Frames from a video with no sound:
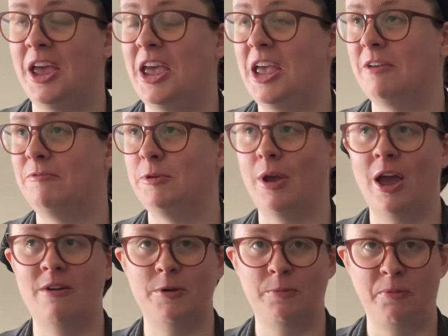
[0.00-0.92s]
If you
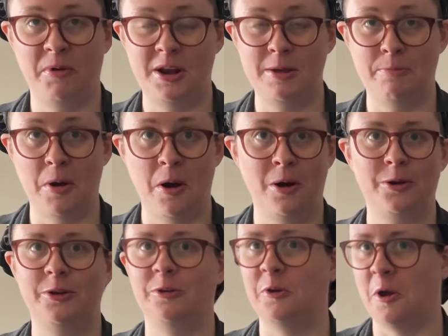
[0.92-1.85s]
have a pretty
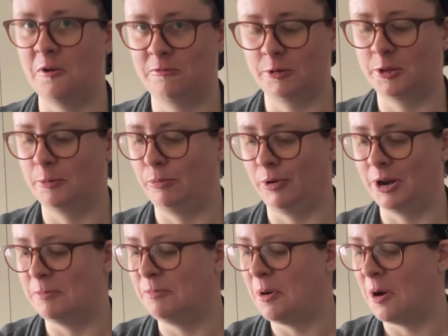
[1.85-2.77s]
park, go for the
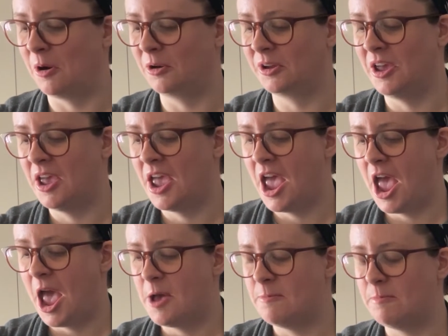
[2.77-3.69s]
pretty park.
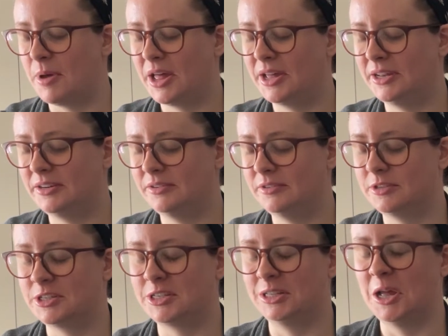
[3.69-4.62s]
But
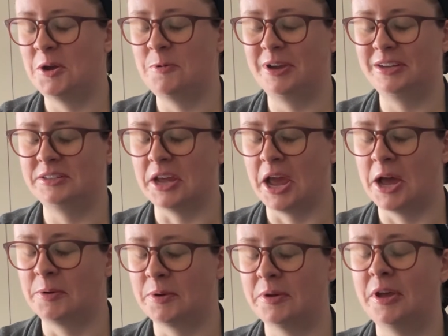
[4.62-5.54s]
slowing
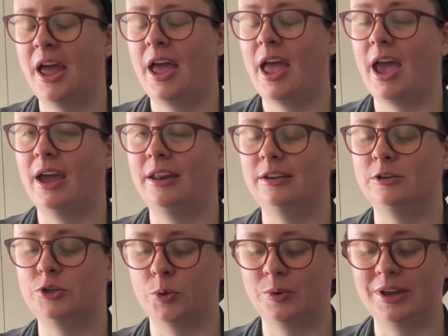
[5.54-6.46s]
down and
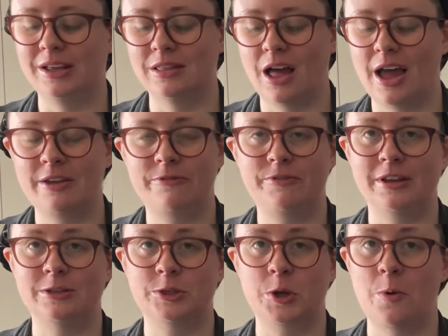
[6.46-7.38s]
enjoying life
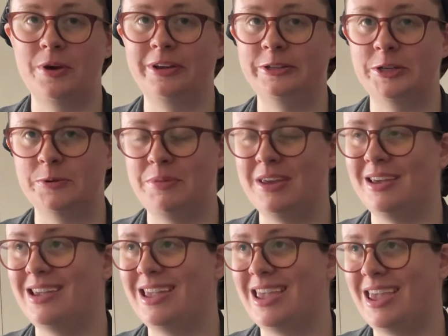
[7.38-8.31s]
is going to
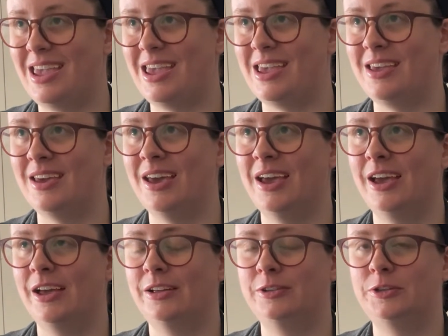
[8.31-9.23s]
be key
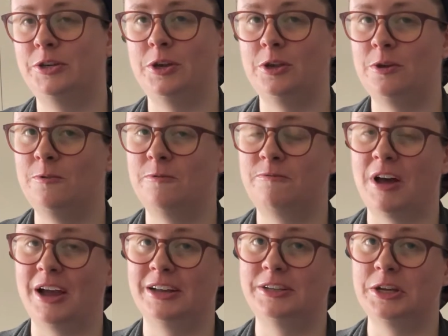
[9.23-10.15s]
to you
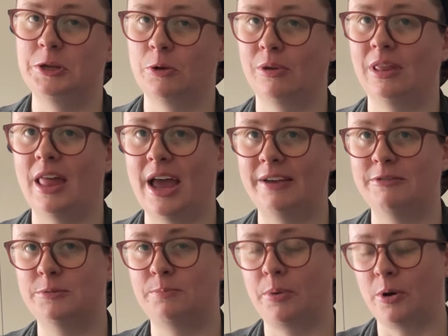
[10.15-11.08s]
finding your
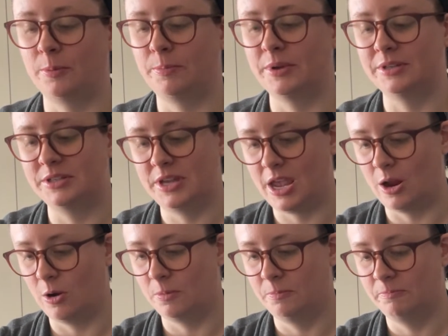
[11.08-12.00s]
life's purpose here.